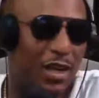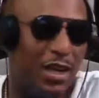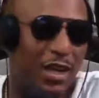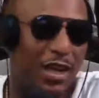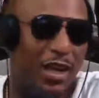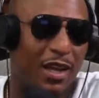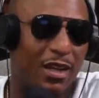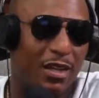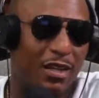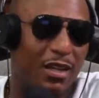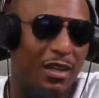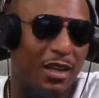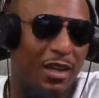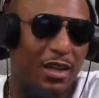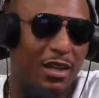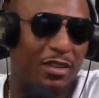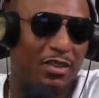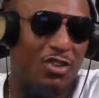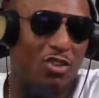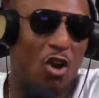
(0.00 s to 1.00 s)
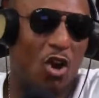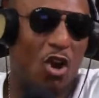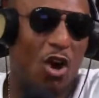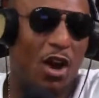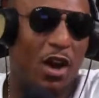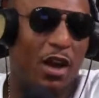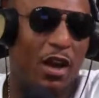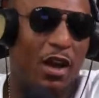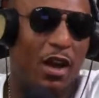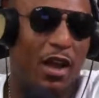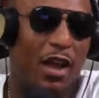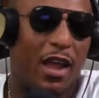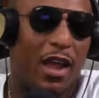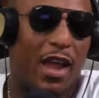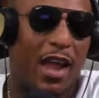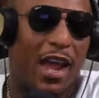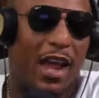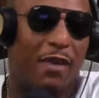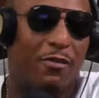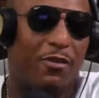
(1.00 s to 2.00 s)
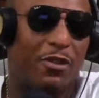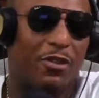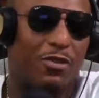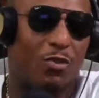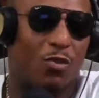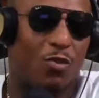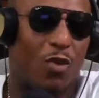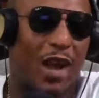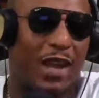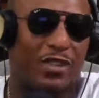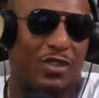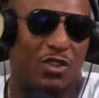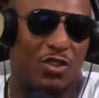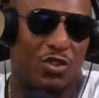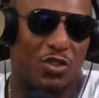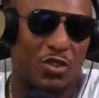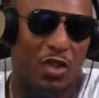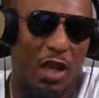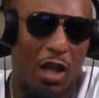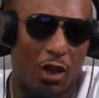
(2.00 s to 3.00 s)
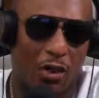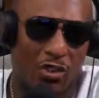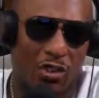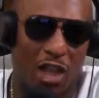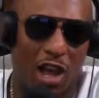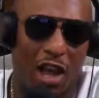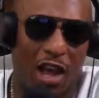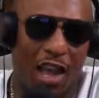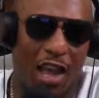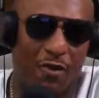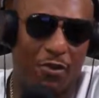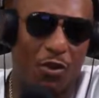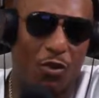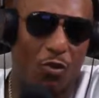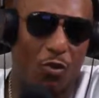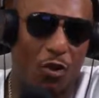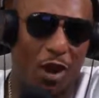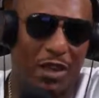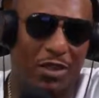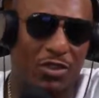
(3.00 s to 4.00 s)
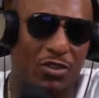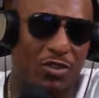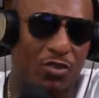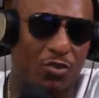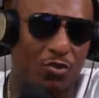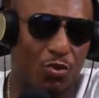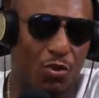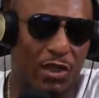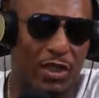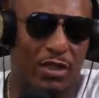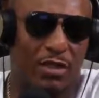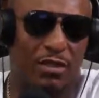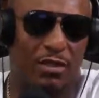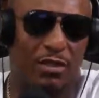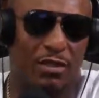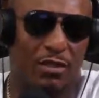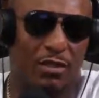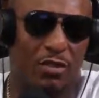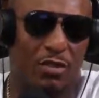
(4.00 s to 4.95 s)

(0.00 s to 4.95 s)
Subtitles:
They gotta start having having righteous reasons.